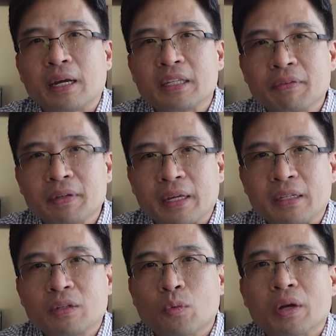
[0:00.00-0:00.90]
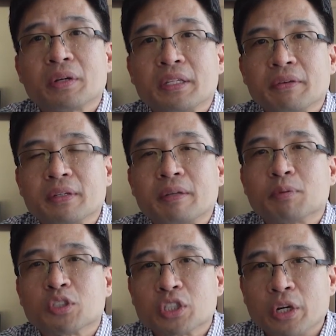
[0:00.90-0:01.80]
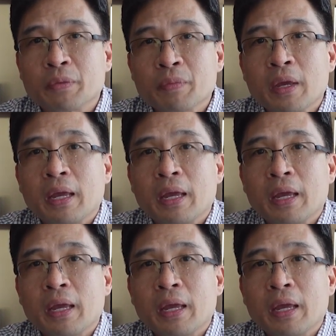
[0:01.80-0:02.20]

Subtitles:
dividend, quarterly dividend per share,